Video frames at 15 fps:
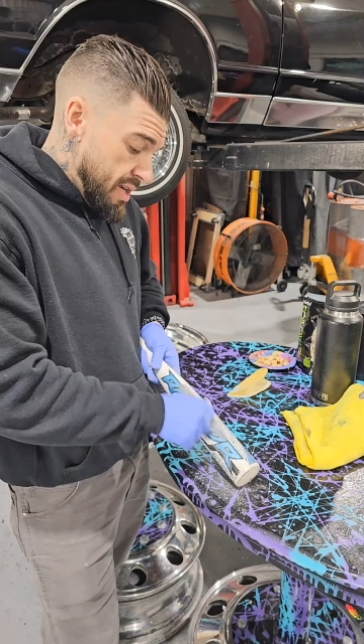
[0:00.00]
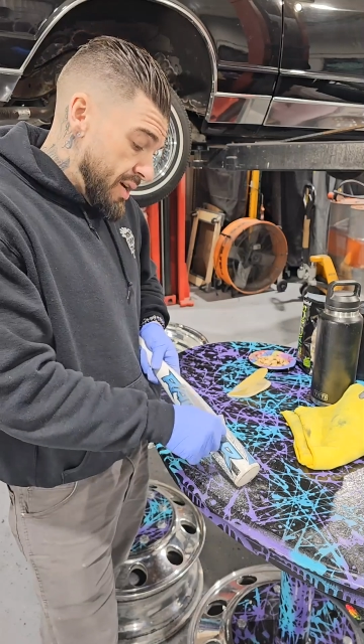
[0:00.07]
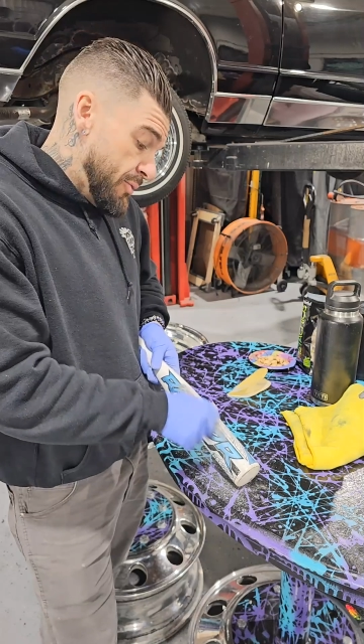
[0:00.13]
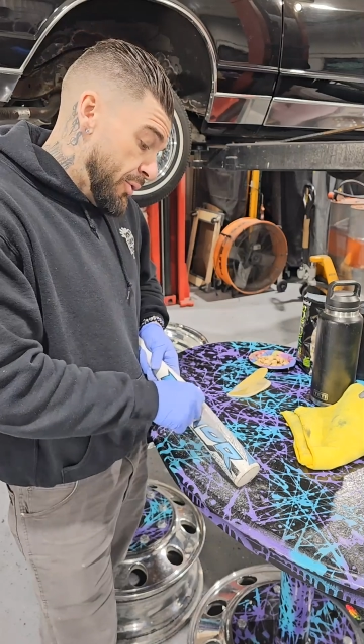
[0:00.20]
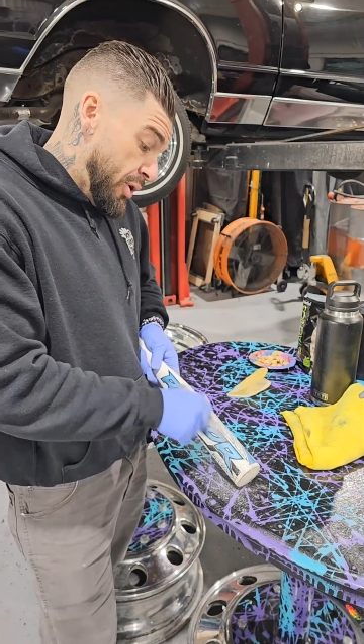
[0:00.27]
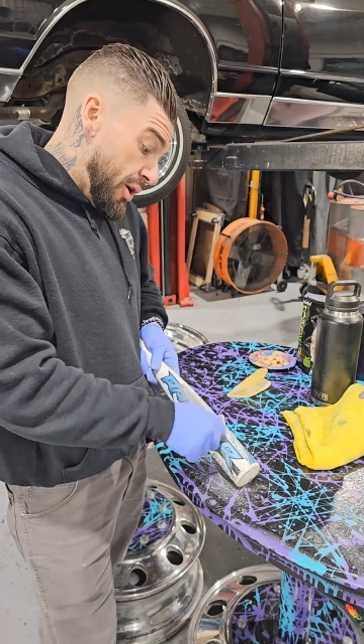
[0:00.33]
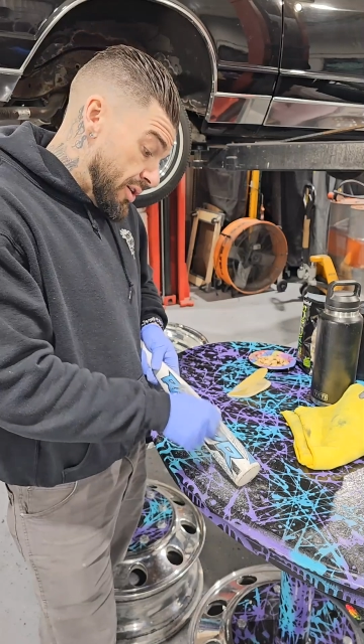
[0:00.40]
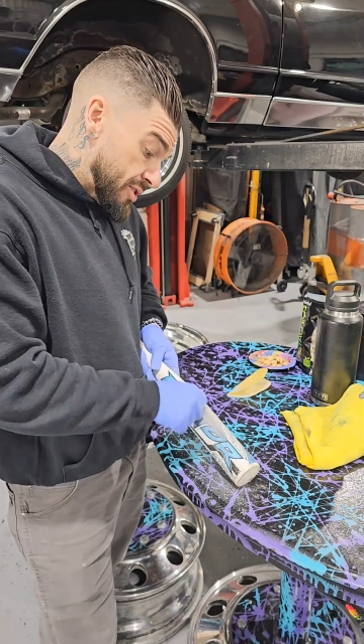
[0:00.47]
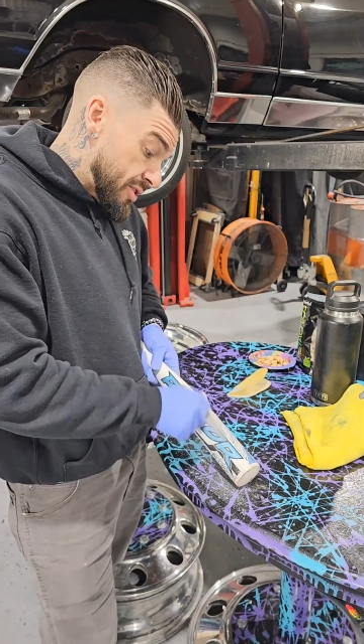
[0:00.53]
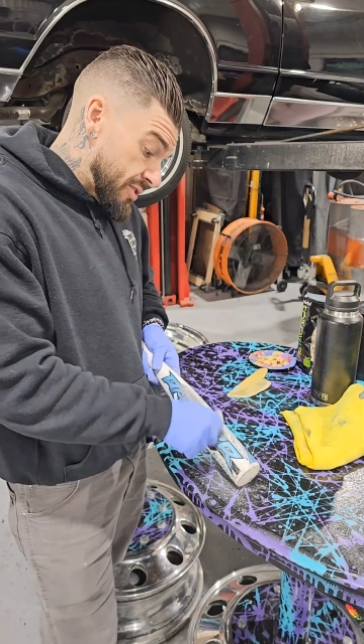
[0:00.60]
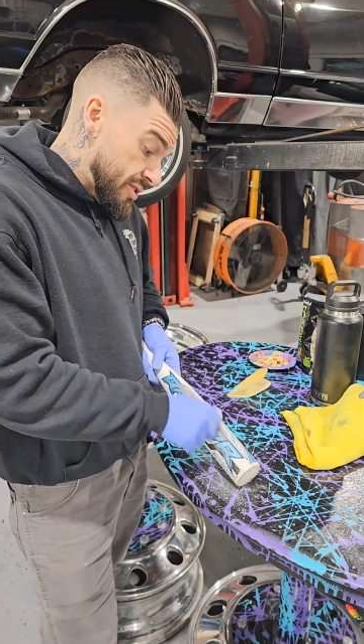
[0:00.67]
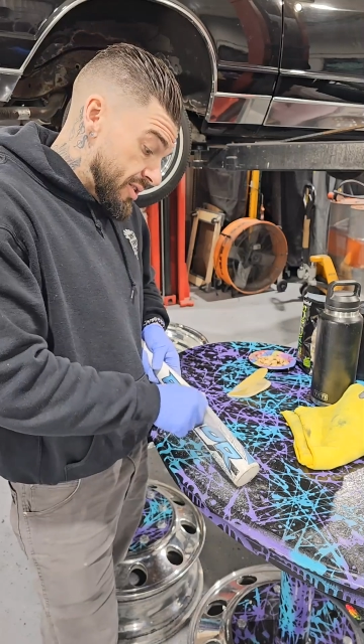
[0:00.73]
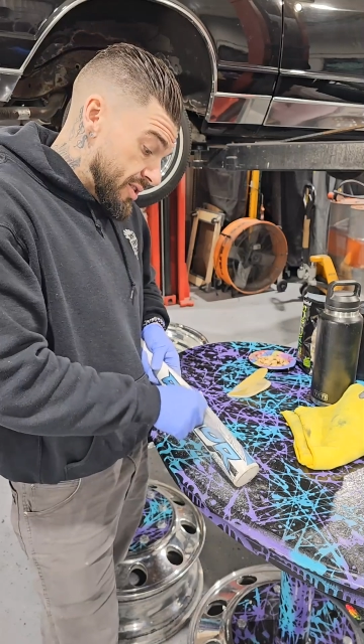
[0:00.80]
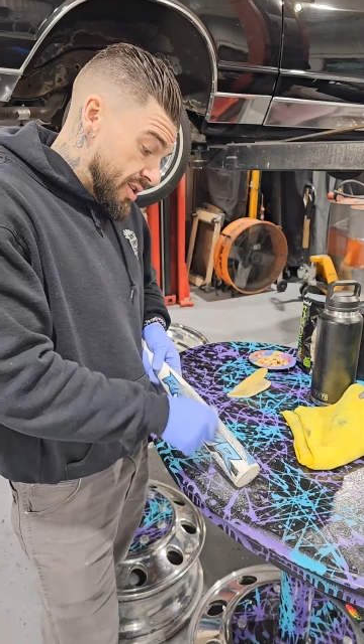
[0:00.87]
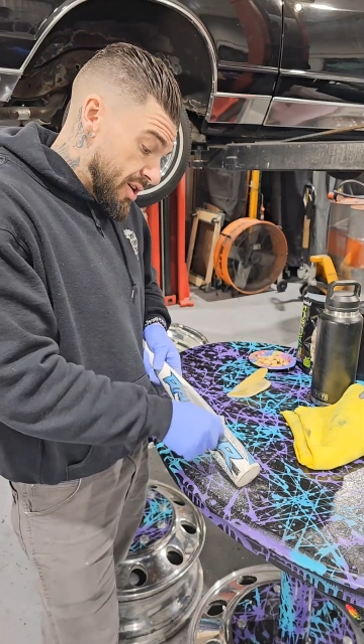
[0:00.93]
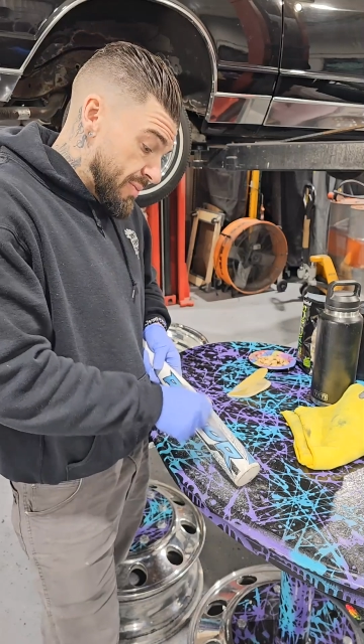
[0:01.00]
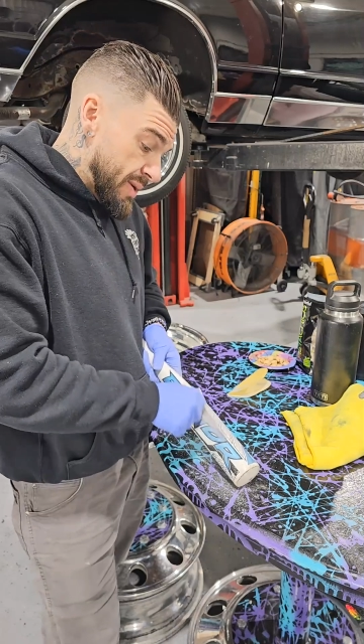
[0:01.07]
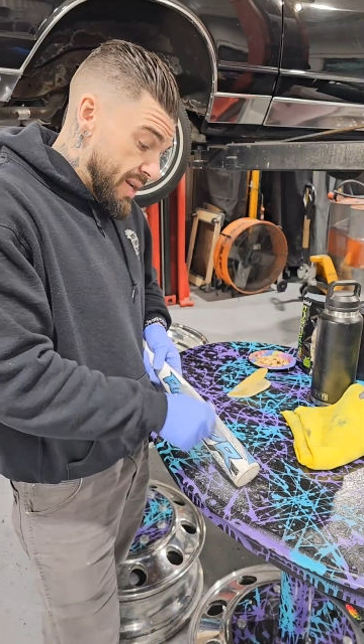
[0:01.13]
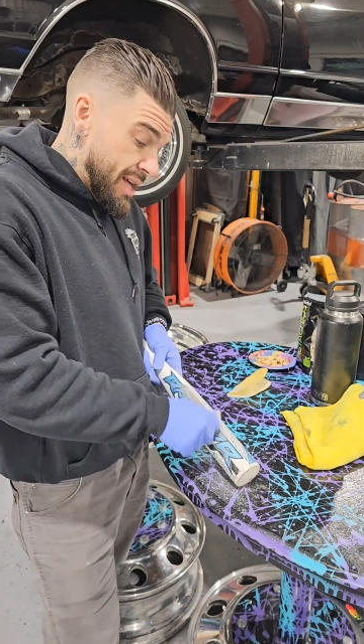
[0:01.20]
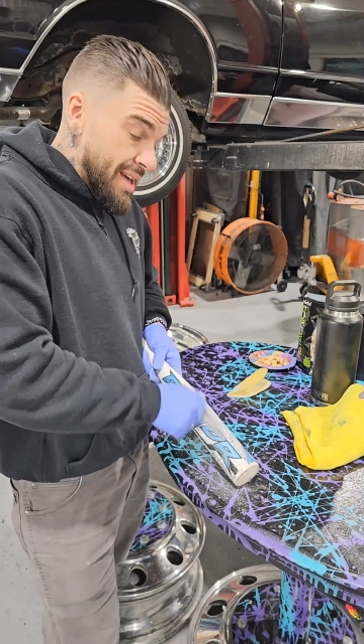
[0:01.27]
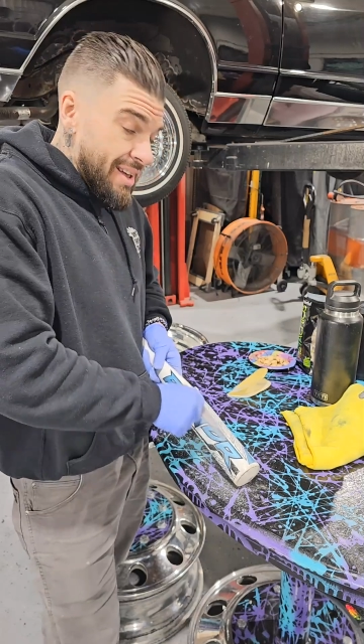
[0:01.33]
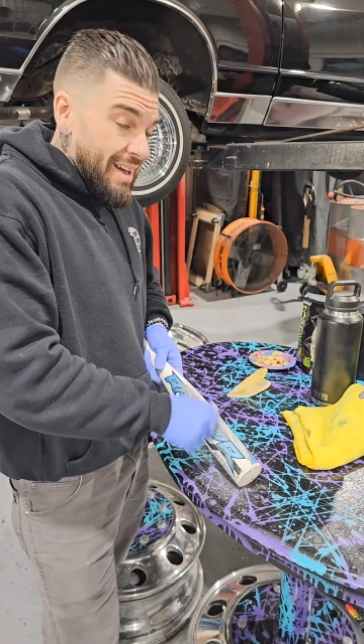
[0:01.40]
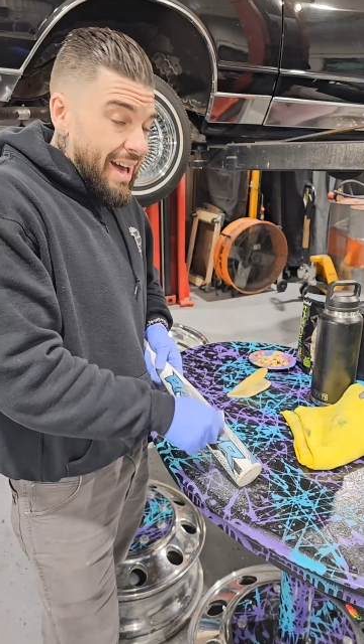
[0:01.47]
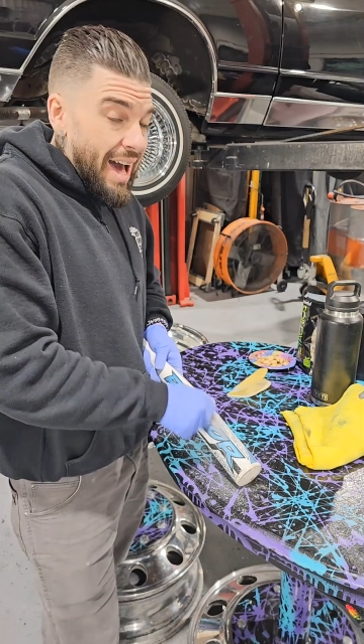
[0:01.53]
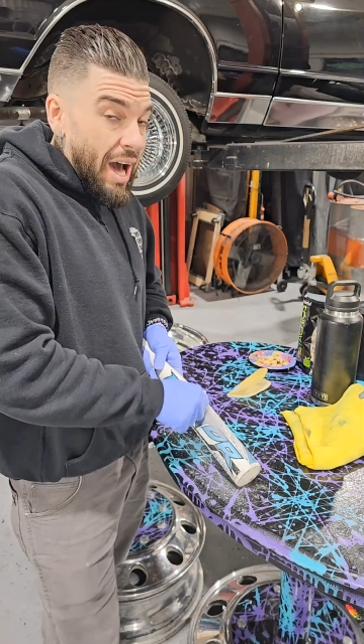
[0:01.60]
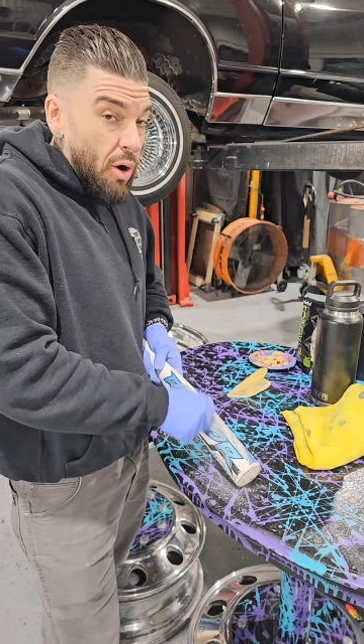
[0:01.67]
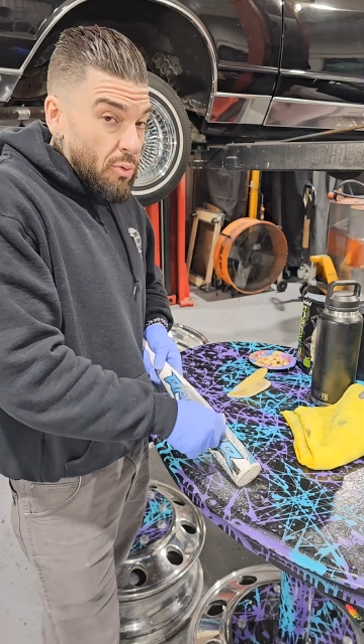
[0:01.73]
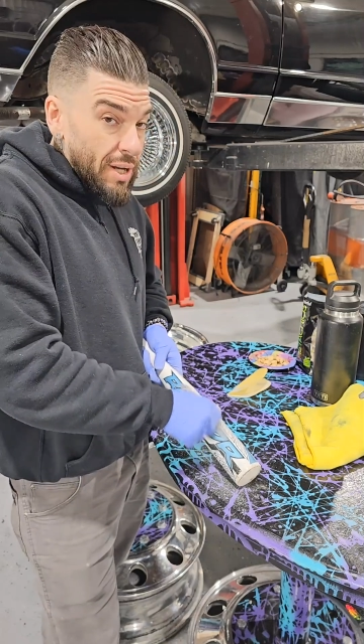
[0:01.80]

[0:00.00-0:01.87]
It will also determine how